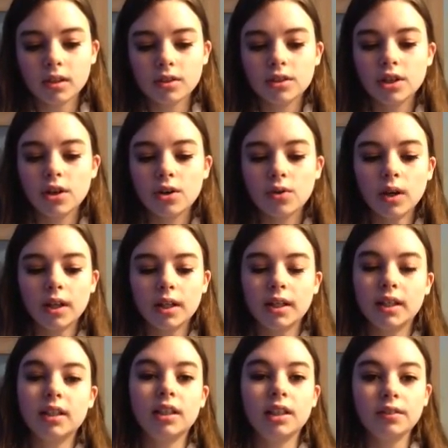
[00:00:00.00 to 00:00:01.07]
So
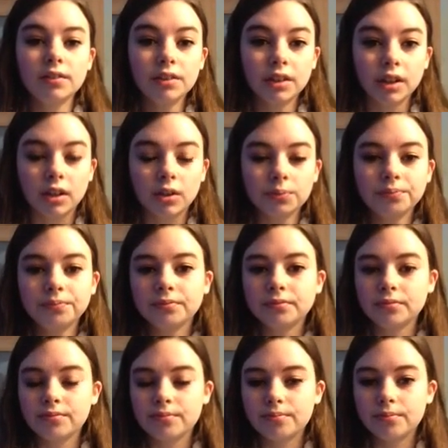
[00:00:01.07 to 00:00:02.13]
even though
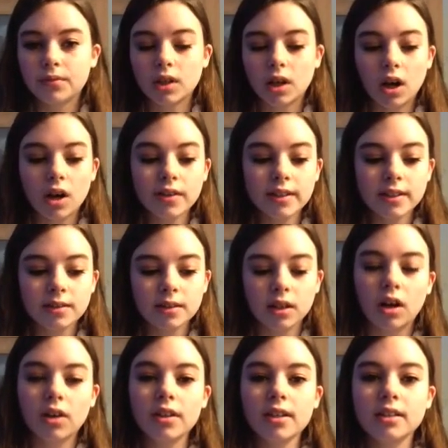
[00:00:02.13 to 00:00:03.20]
all these
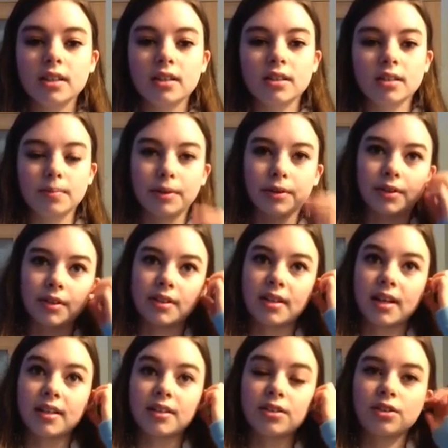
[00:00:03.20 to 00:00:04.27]
disabilities
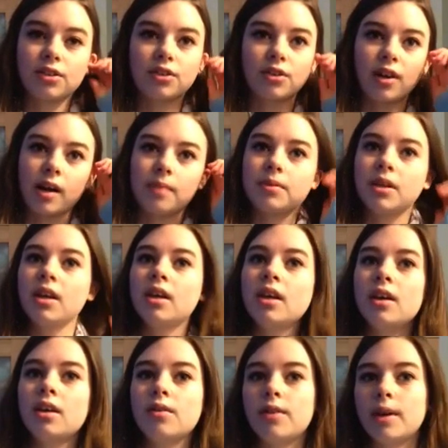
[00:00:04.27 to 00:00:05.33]
that I just described,
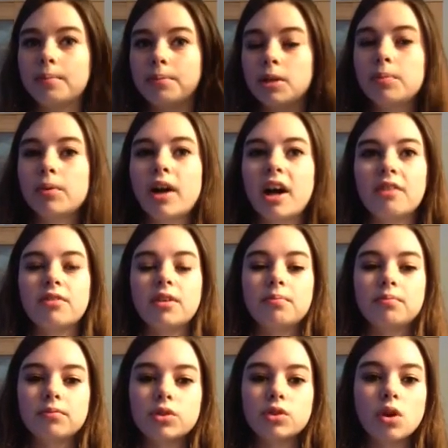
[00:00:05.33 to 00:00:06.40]
that people have
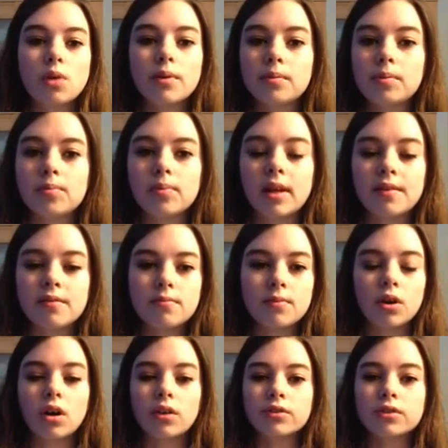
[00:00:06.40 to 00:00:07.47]
them, so many people have them,
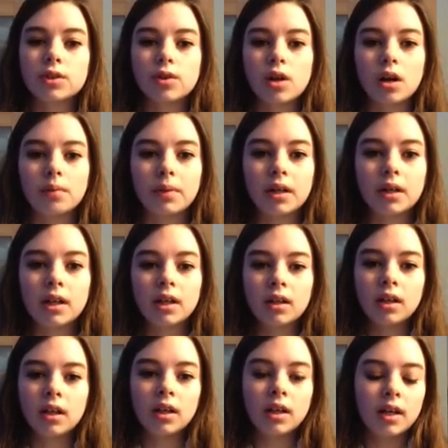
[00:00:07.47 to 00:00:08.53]
they're all so common,
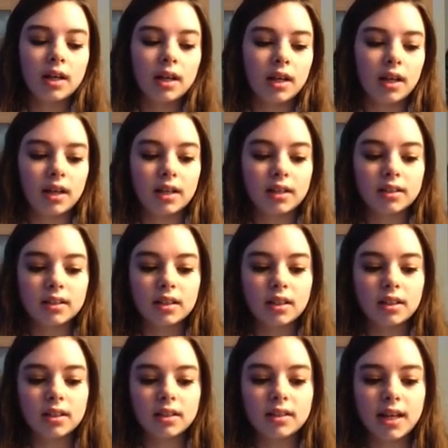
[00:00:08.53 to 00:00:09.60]
and
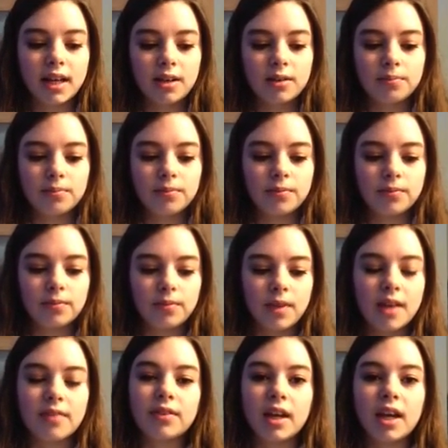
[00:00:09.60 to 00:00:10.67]

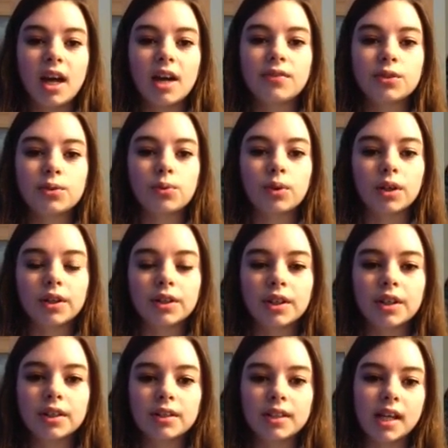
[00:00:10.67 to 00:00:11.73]
they have to work
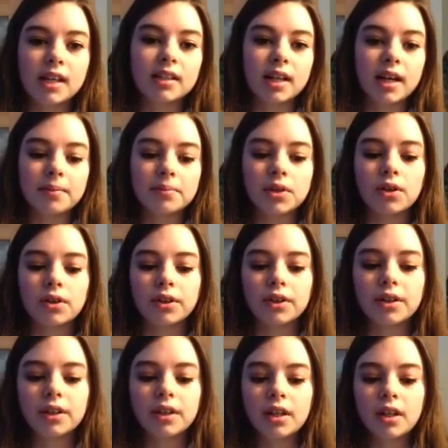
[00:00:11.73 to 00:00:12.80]
10 times harder